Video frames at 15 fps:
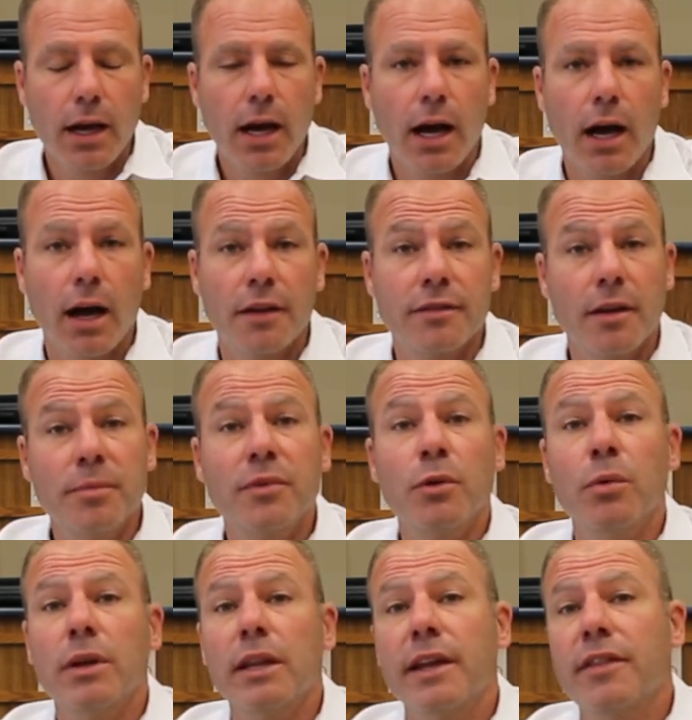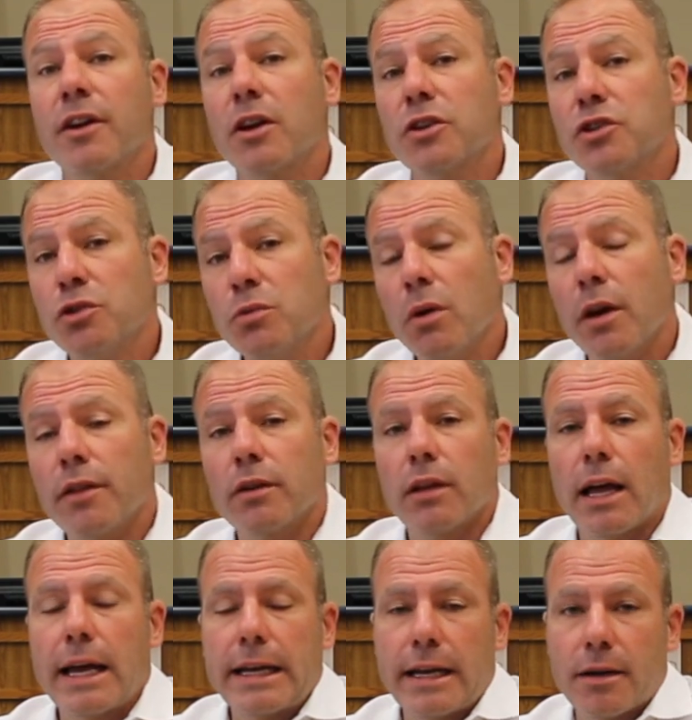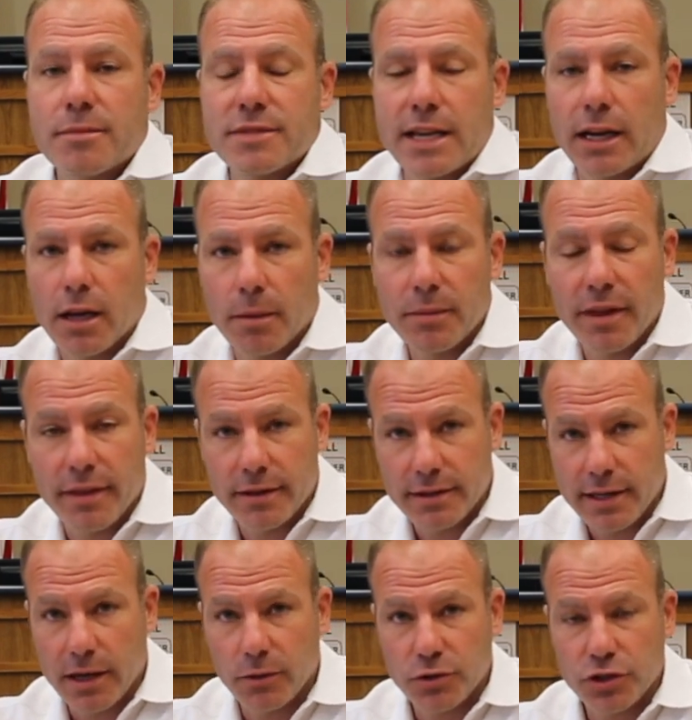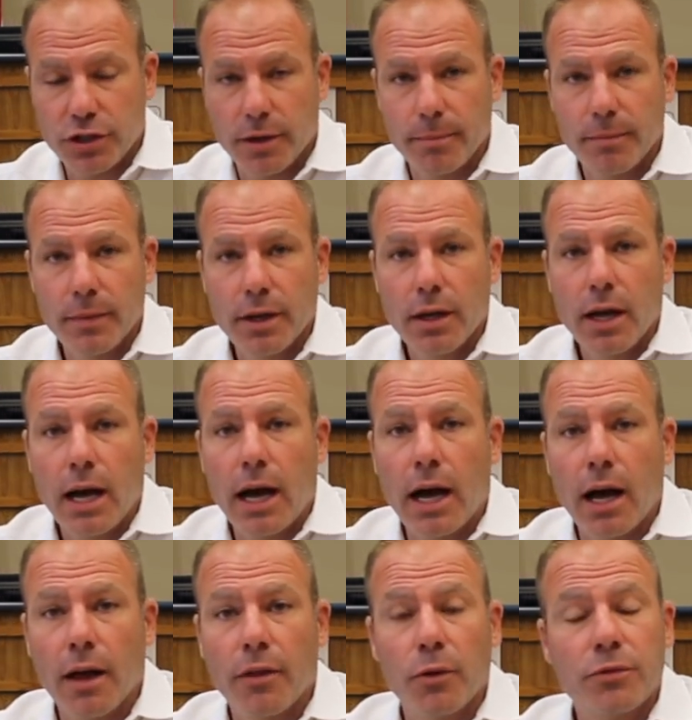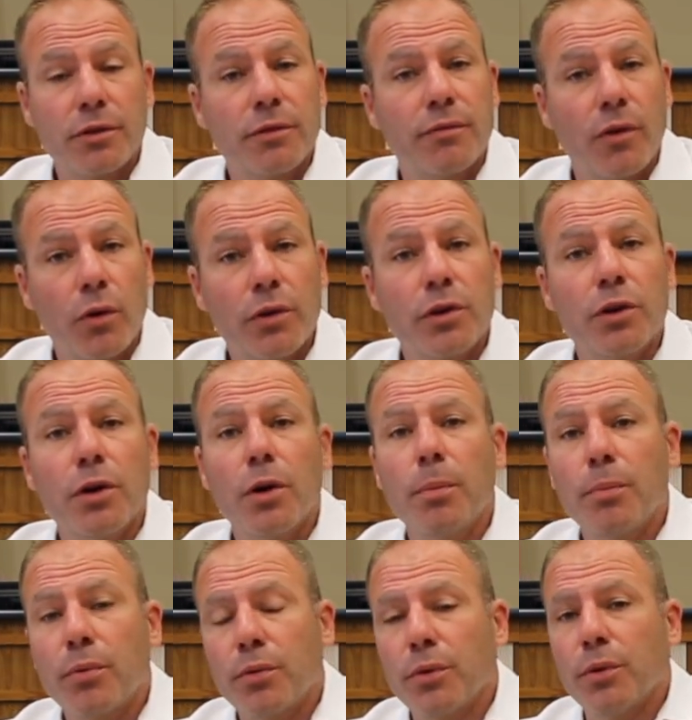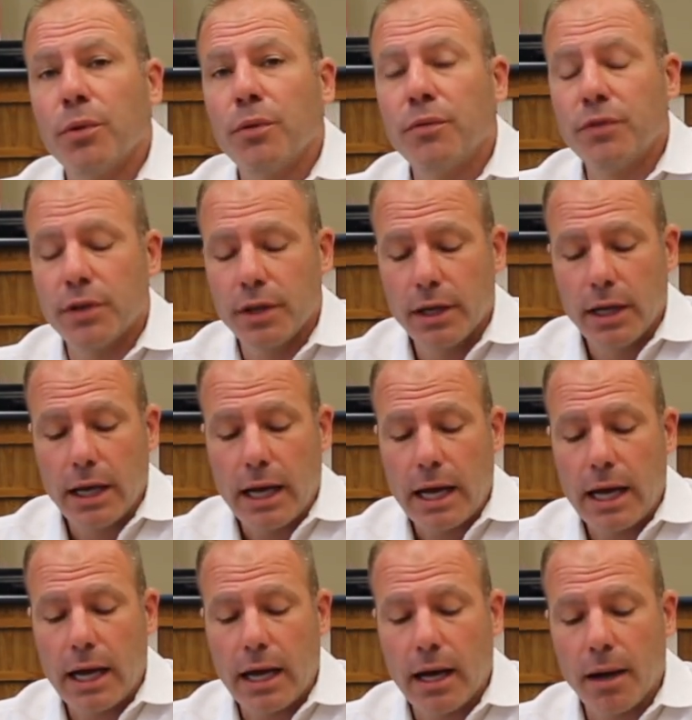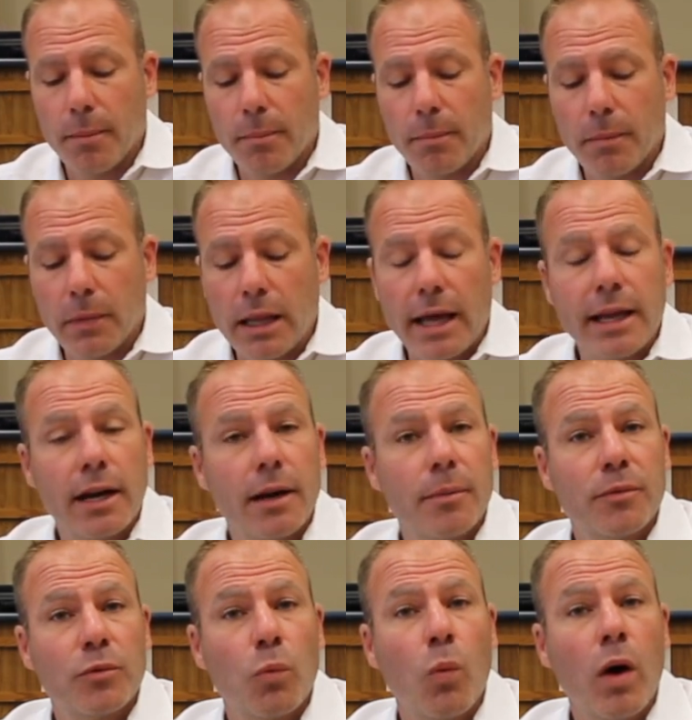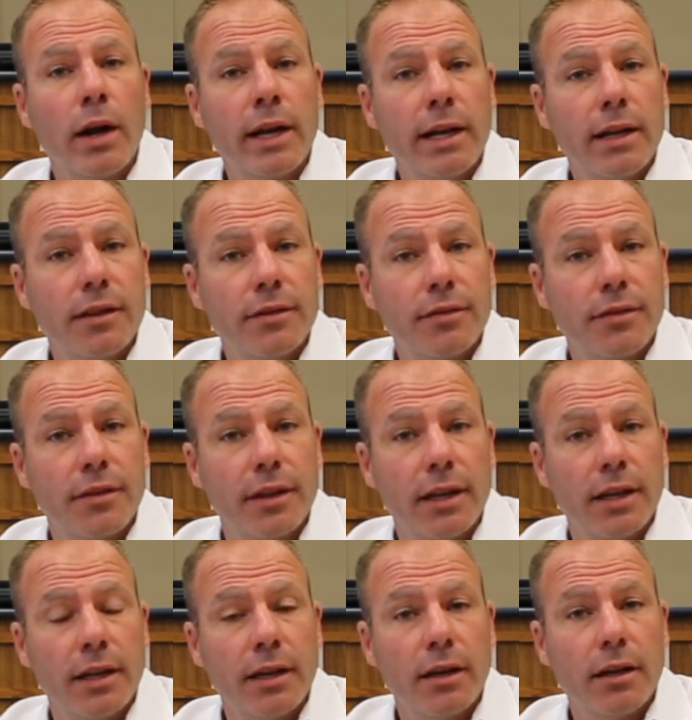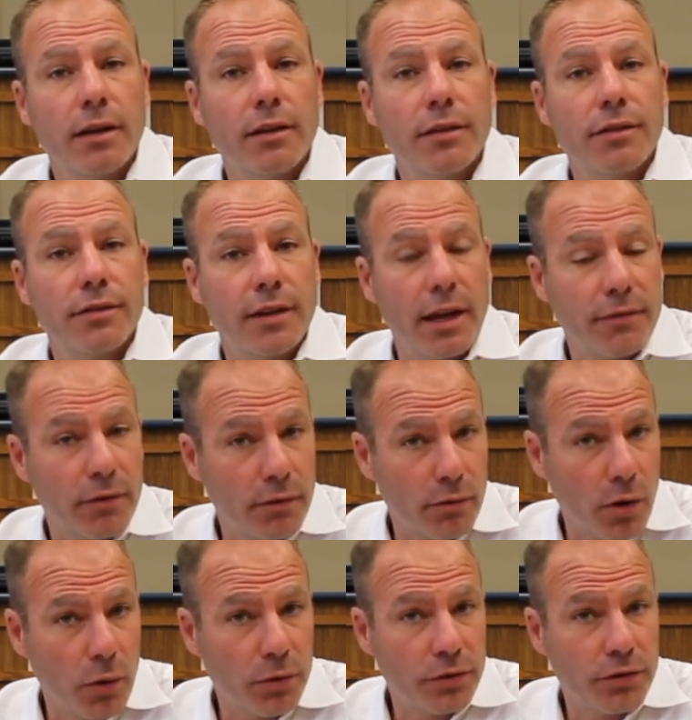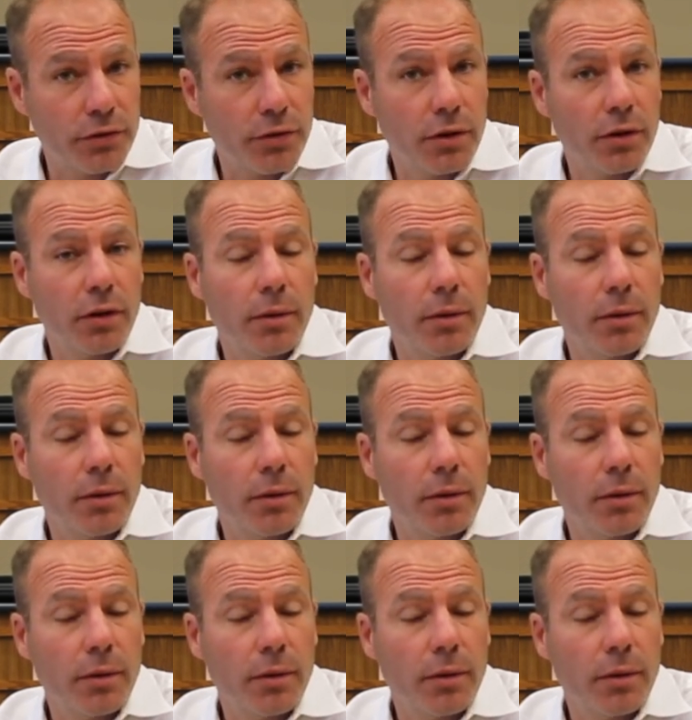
Uh, subsequently, there are two other line items that come to the township. Uh, those are voter approved um, line items. One is the Safer Roads